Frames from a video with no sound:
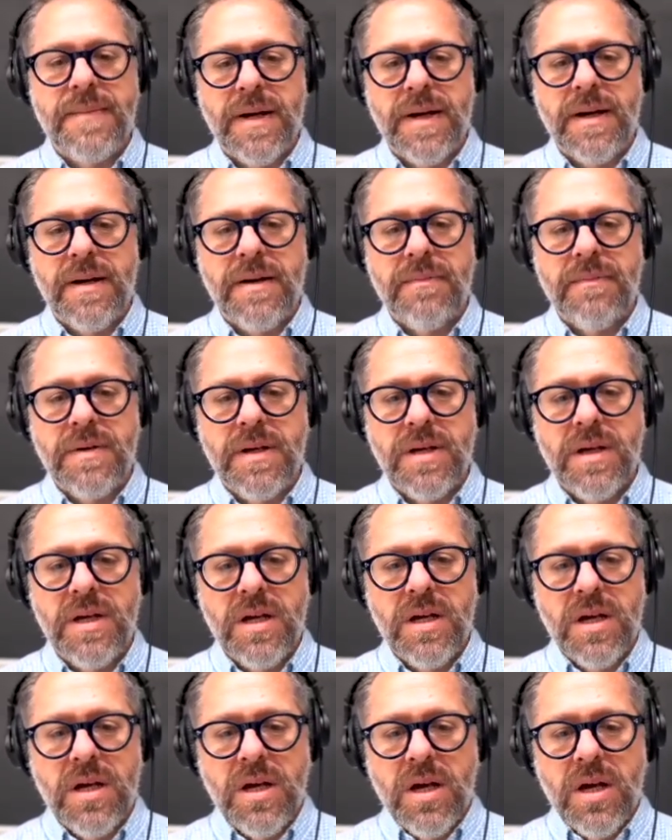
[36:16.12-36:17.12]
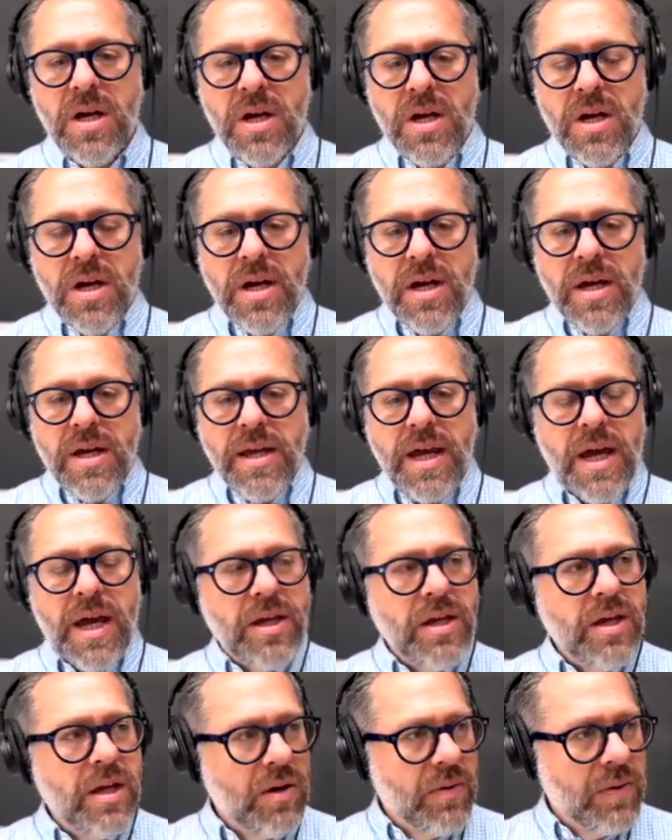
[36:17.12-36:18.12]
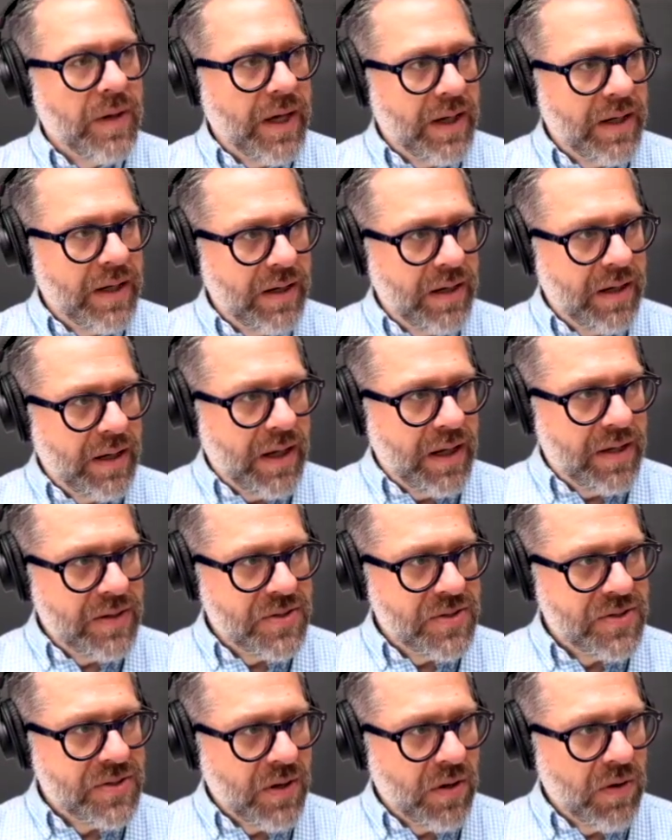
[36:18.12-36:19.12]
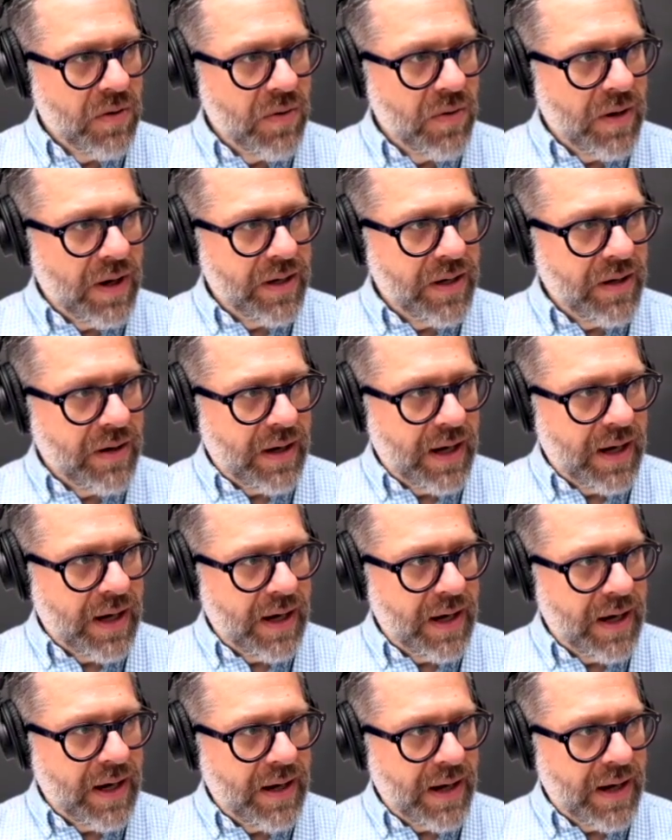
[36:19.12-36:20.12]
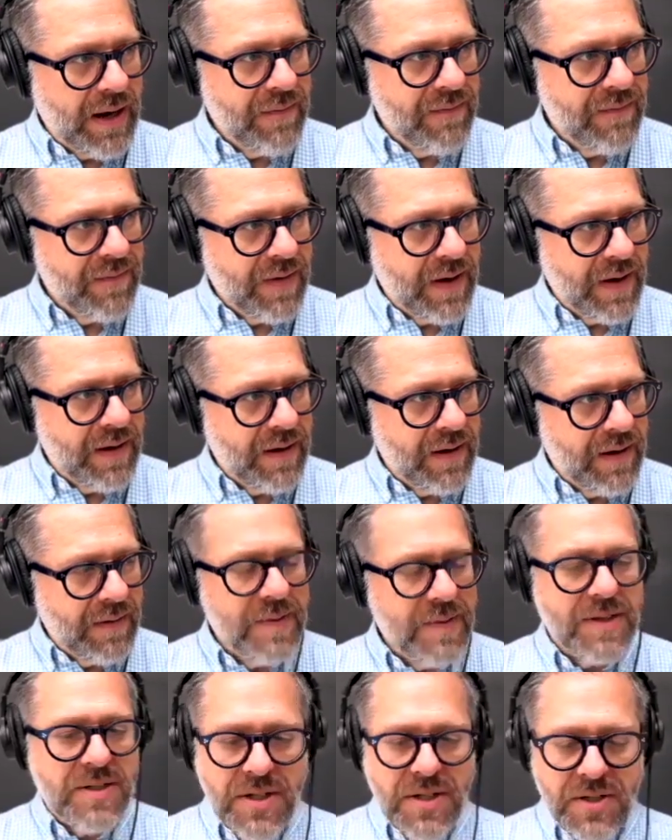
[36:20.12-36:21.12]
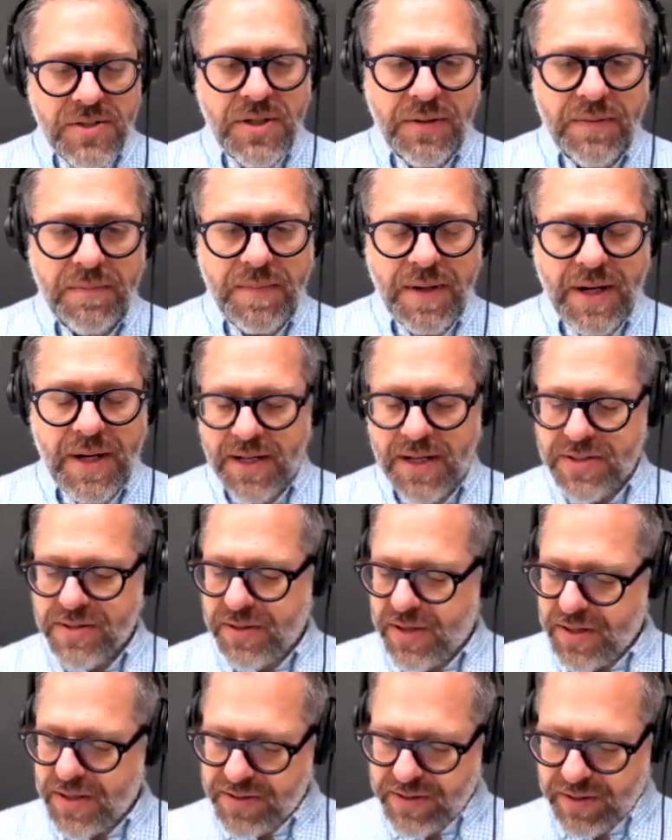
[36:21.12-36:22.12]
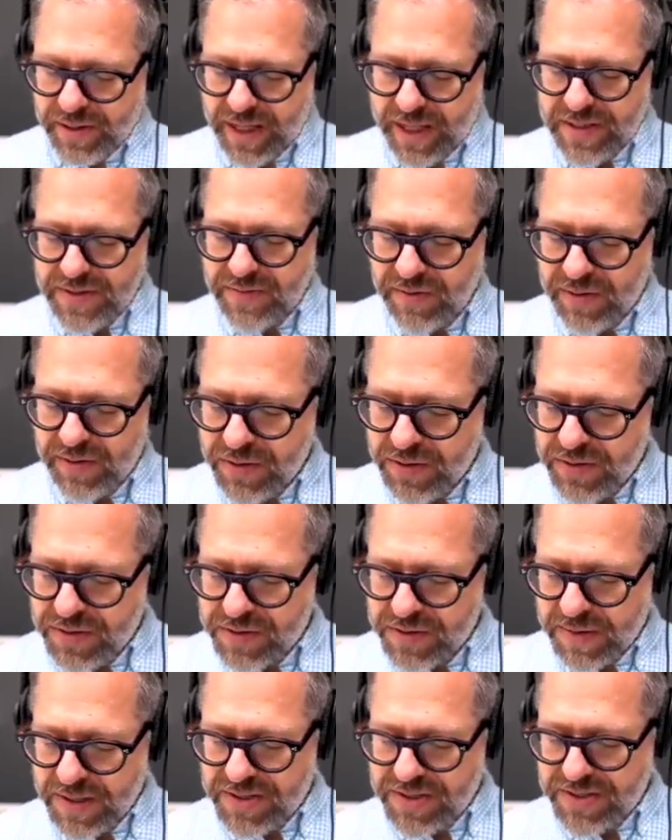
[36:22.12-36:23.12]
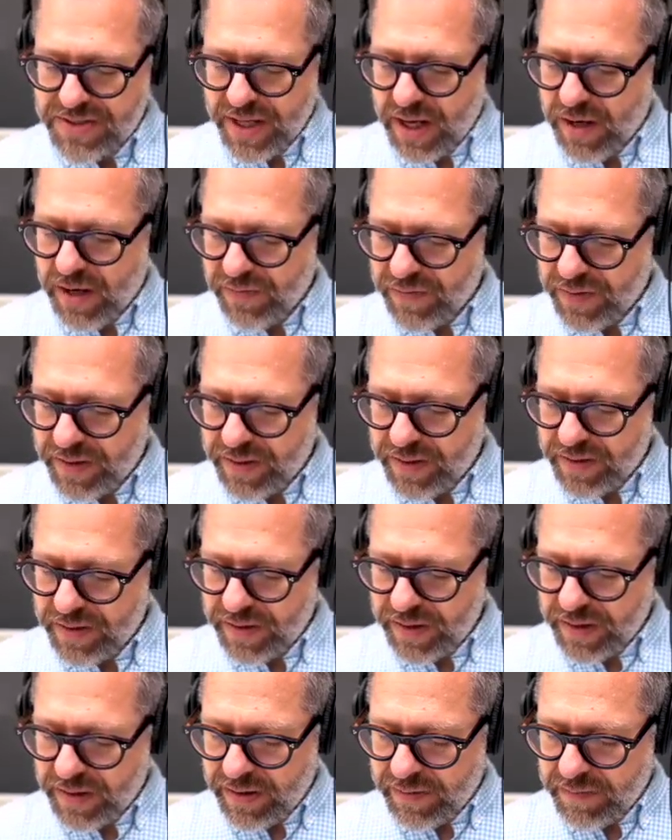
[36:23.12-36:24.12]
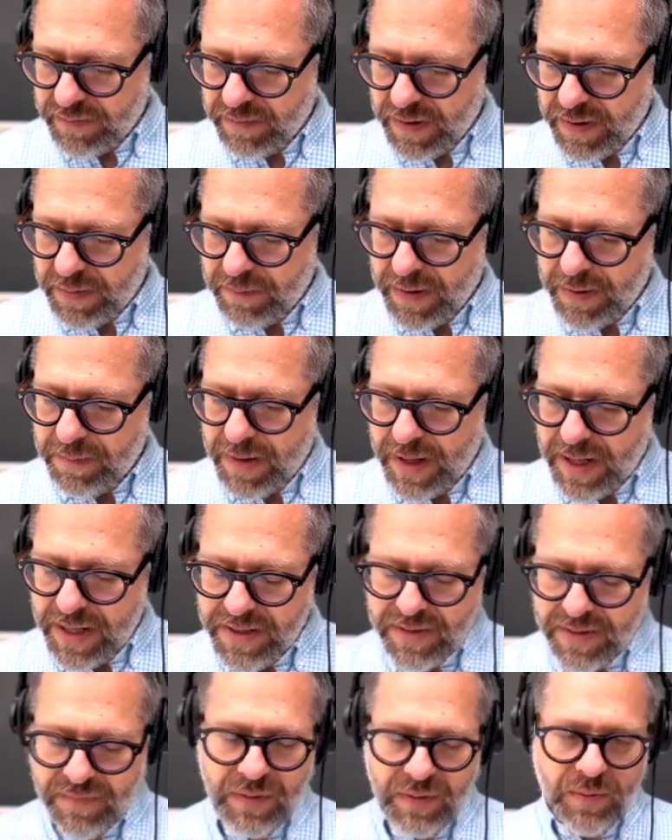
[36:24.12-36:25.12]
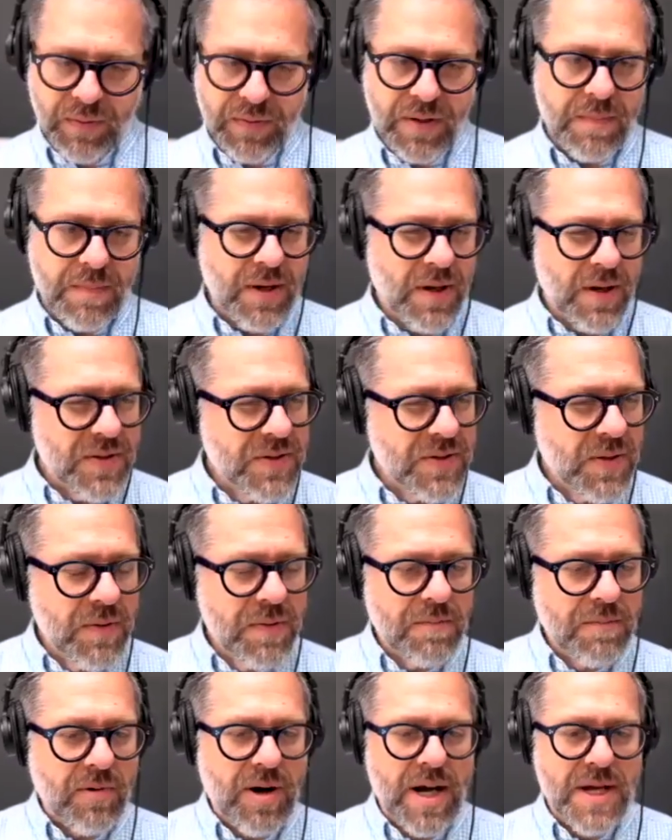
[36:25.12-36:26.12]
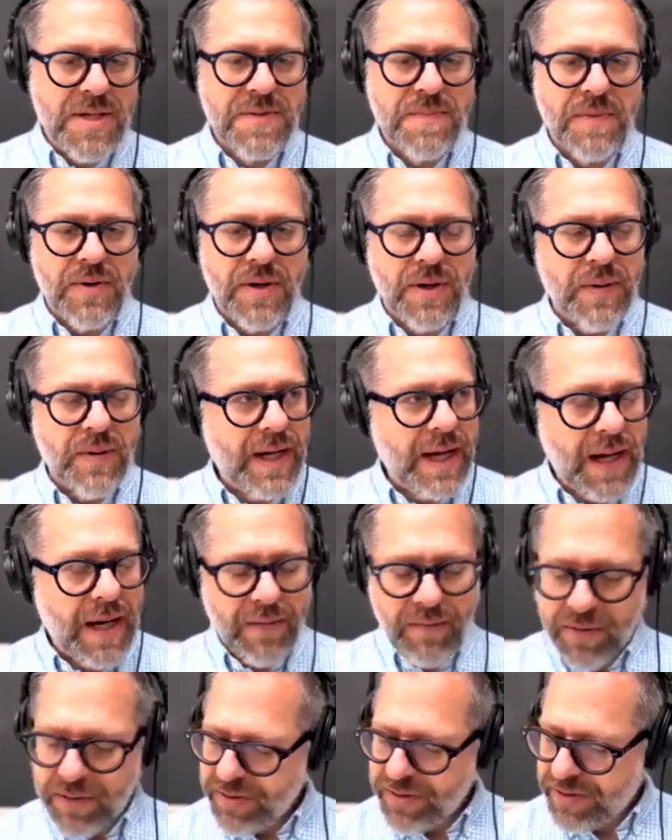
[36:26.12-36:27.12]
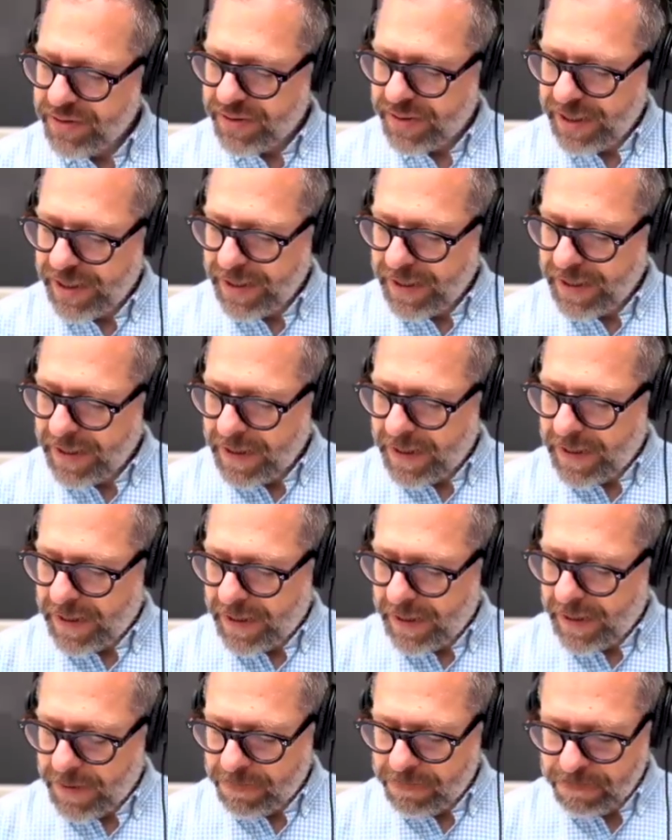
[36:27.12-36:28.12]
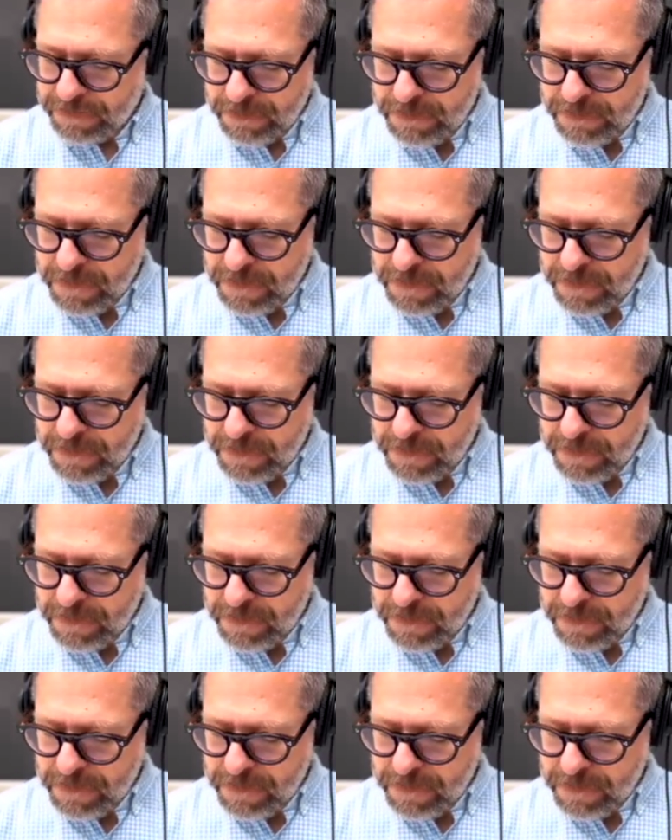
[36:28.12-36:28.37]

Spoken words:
Yeah. Yeah, and so I've been teaching Paradise Lost the last few years myself, and my mind definitely went there, but also with Prospero, and I wonder, um,